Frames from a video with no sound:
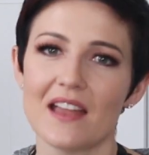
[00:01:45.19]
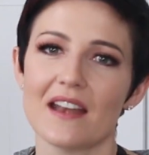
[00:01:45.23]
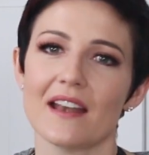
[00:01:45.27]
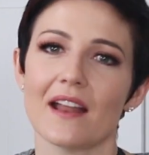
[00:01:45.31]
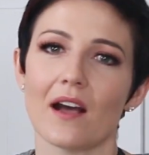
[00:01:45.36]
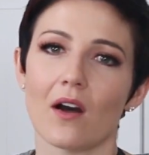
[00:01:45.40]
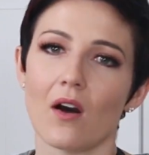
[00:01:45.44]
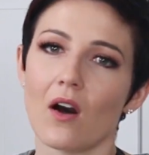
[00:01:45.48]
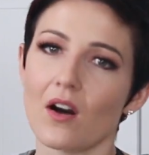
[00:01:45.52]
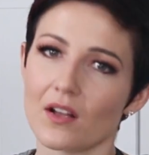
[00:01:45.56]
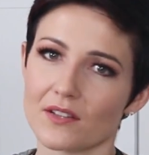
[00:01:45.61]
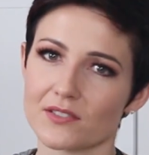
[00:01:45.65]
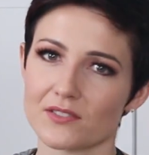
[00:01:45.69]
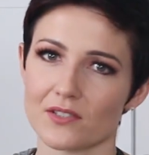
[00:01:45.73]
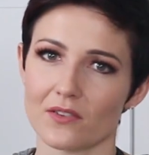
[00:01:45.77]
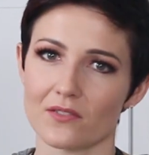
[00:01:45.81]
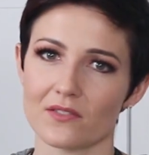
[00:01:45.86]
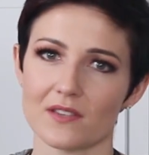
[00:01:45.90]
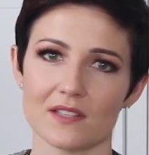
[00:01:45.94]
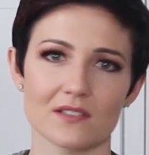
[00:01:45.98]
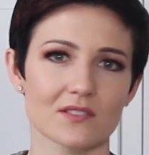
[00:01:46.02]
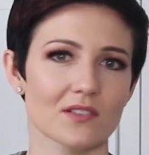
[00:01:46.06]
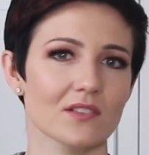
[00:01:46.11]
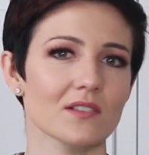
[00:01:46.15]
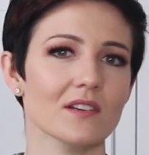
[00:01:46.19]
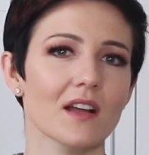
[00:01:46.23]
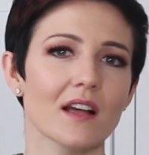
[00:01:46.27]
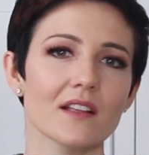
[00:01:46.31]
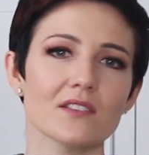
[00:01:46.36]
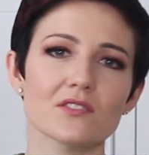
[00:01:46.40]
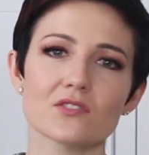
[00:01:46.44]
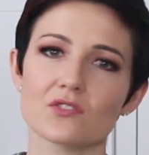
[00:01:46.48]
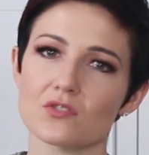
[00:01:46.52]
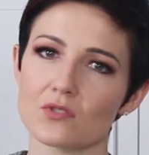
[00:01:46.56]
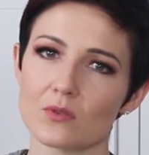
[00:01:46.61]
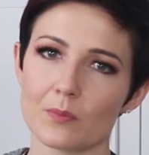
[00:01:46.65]
Now also, these are
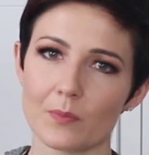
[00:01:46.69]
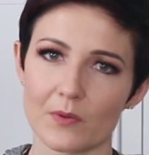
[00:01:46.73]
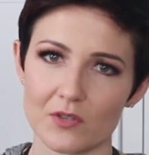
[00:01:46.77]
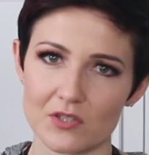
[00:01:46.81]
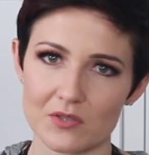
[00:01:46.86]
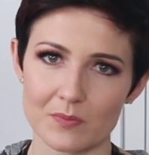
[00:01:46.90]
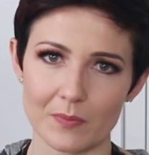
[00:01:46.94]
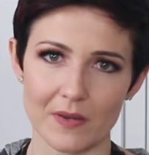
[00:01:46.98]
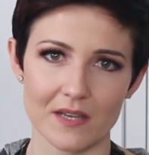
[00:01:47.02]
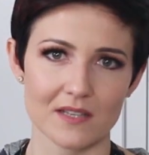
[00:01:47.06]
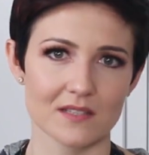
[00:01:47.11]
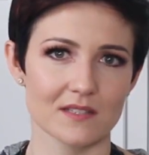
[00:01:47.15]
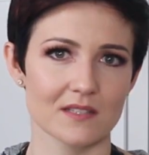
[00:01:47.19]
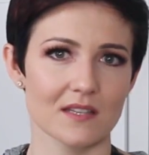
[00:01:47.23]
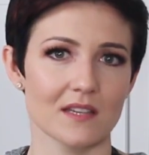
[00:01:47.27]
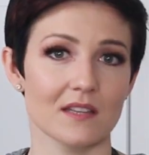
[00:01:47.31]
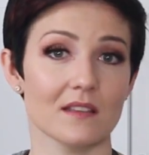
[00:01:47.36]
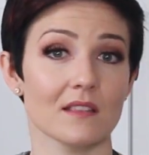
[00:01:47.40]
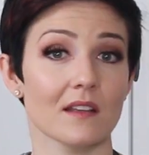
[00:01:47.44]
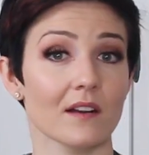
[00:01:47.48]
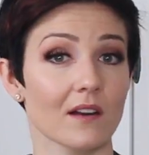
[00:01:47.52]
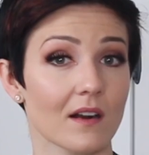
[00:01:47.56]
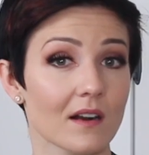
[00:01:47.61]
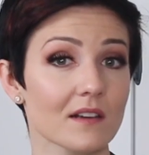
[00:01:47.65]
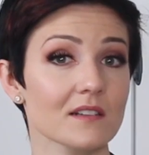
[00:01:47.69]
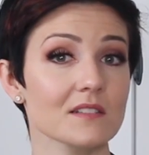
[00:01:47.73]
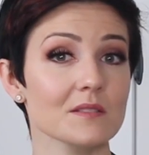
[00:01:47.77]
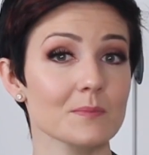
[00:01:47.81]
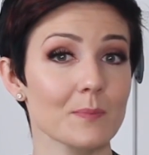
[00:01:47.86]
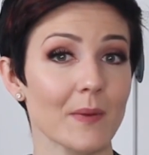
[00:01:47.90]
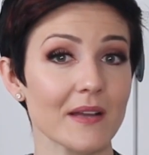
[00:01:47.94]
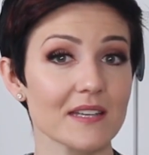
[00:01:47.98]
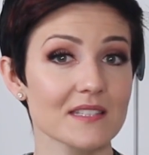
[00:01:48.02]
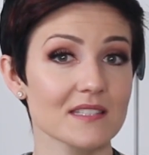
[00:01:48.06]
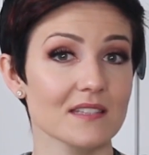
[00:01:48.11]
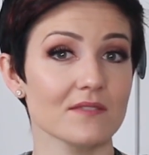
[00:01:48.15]
not super spicy. There are
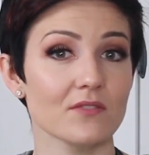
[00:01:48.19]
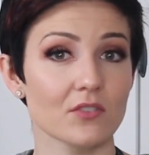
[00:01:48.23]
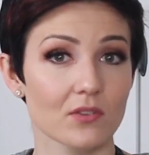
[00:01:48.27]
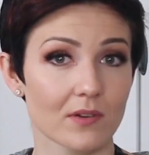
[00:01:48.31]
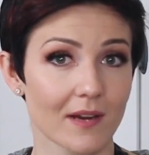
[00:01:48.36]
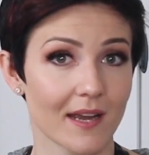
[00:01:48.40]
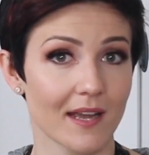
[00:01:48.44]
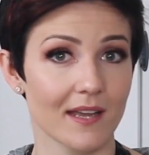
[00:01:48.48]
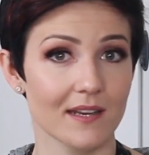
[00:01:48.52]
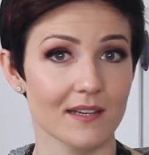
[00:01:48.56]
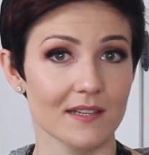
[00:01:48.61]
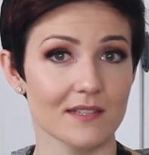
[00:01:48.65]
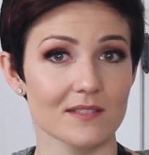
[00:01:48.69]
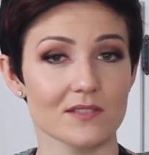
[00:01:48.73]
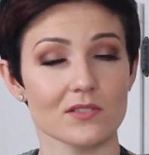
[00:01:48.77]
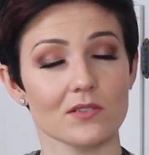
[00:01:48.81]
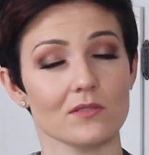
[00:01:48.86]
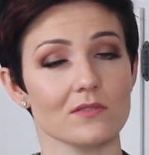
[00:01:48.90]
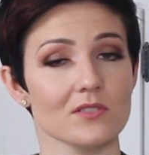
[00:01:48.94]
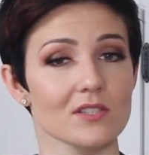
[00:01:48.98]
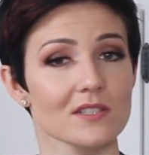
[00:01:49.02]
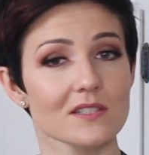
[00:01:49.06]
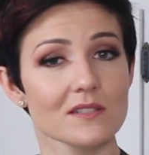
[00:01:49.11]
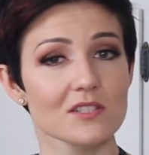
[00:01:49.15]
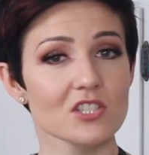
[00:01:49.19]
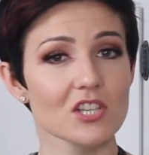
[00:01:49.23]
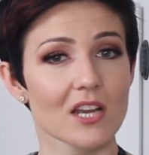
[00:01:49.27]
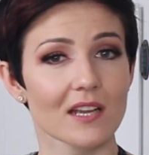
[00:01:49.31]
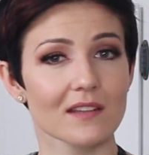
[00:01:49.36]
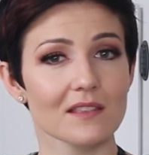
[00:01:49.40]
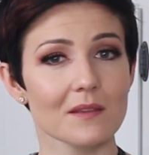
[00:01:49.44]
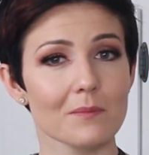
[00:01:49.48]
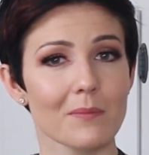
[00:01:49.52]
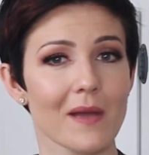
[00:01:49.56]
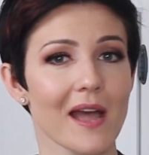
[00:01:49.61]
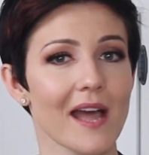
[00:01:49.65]
spicy varieties, so just
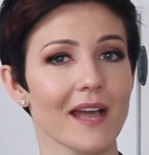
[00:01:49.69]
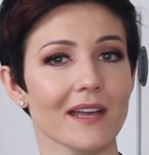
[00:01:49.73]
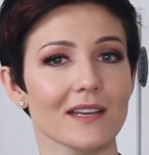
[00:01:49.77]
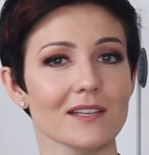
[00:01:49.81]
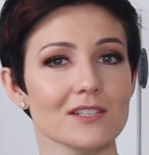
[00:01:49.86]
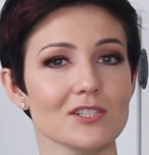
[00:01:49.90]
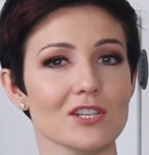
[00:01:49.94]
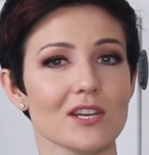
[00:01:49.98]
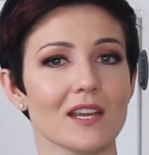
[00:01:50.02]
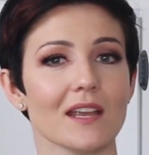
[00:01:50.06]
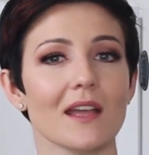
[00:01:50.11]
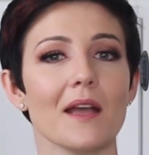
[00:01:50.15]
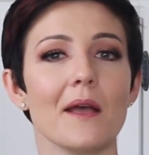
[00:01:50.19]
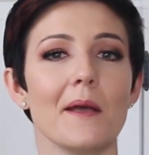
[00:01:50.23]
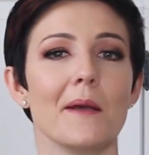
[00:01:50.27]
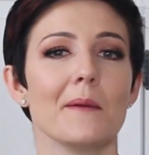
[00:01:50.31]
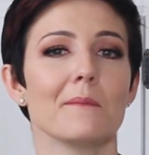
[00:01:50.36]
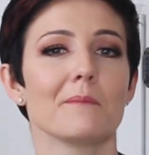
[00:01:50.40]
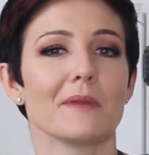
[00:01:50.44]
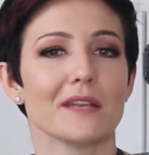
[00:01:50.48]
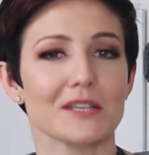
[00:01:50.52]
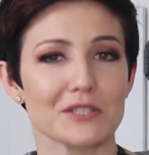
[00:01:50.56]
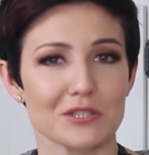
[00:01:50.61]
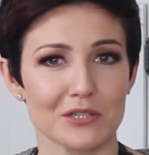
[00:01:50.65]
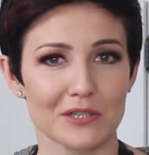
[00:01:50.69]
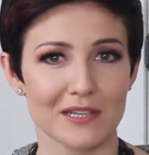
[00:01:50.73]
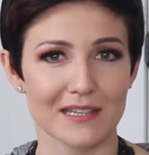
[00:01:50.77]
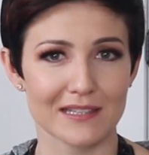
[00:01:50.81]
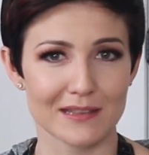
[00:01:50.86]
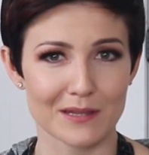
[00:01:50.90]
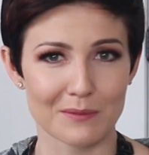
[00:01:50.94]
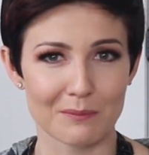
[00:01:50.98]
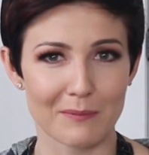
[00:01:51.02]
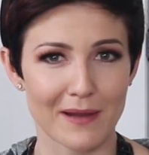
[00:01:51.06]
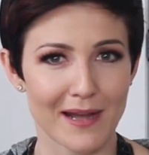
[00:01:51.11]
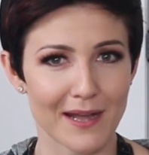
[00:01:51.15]
check the packaging. Make sure you
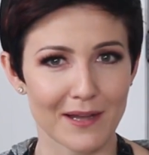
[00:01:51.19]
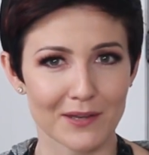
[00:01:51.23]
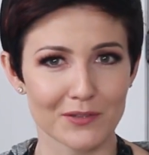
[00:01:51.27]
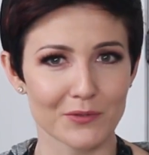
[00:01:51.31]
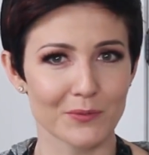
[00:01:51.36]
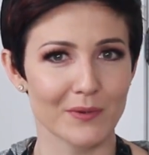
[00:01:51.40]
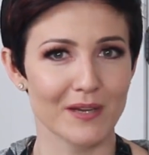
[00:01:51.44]
get the mild